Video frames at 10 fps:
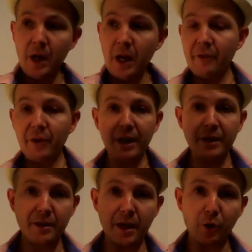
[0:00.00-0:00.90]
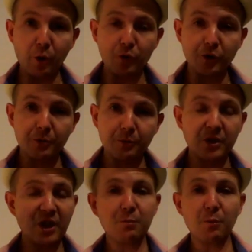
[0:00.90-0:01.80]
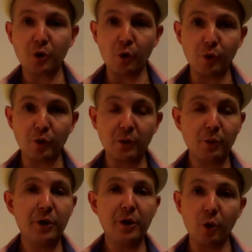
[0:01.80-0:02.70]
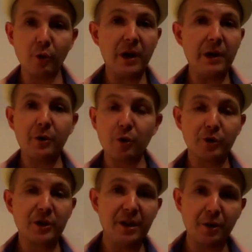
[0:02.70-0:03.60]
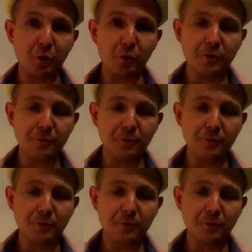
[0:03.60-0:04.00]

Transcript: Have a 90-day goal, 6-month goal, 1-year goal, 5-year goal, 10-year goal,